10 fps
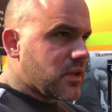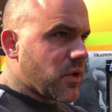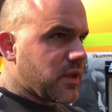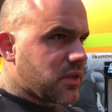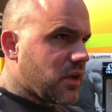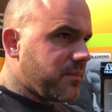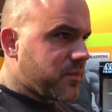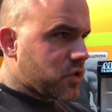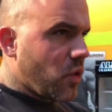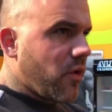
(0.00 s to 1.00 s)
So it's
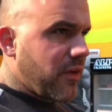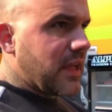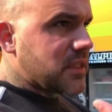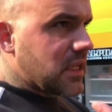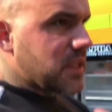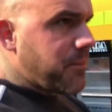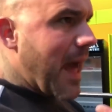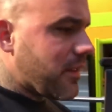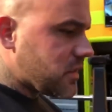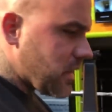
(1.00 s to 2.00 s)
a sort of it's, it's a
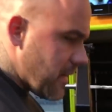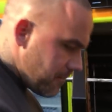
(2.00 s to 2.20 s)
balance.